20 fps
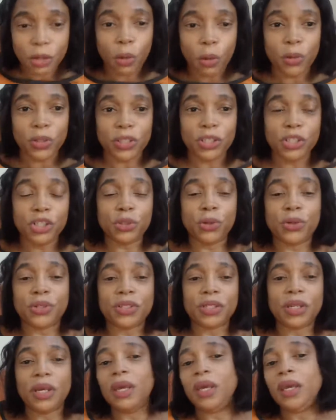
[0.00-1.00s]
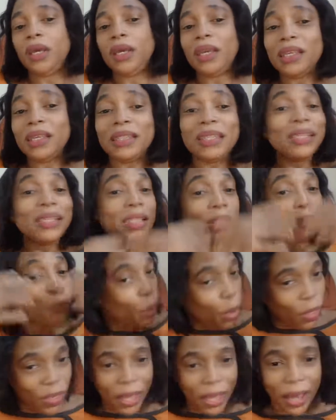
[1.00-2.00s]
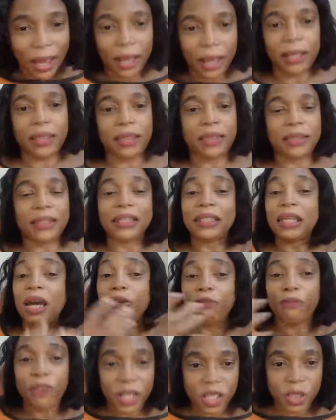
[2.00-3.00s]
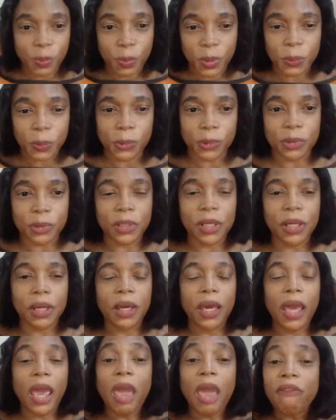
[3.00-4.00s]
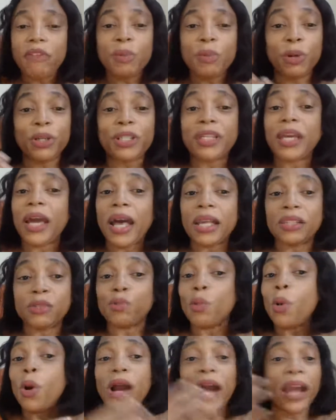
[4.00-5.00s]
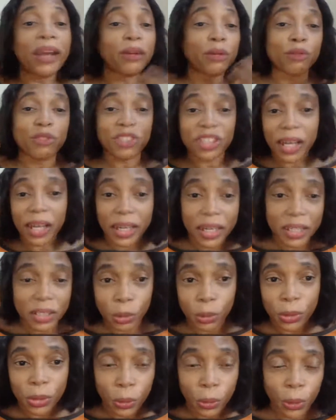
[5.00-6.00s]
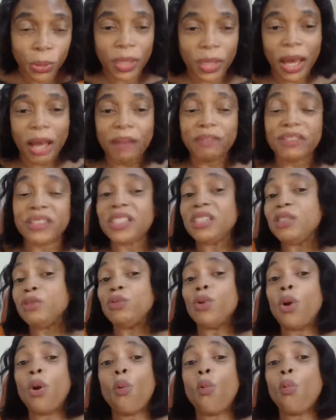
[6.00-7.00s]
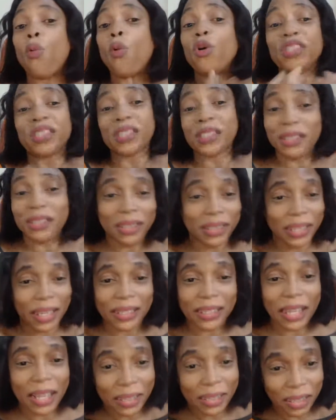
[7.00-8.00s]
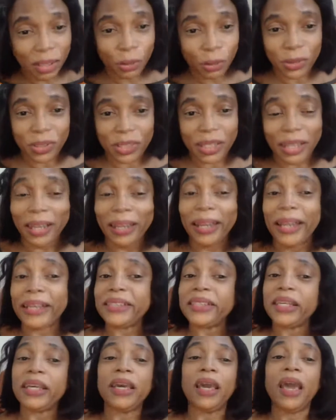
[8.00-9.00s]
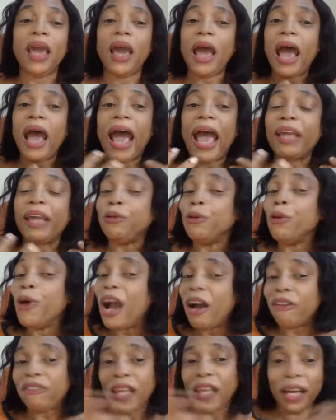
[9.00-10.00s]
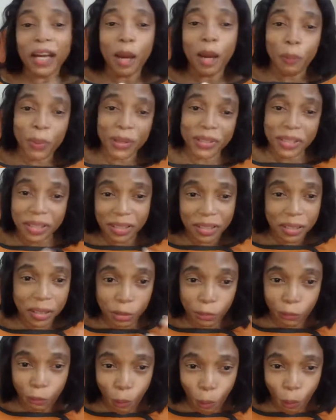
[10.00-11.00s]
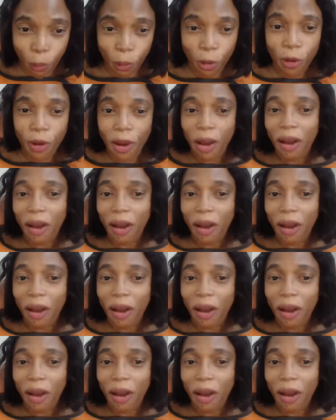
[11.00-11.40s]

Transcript: conditions in this mother earth that affects people. Everybody has one kind of challenge or the other. I've seen worse illness than sickle cell, and I say I don't have that capacity for.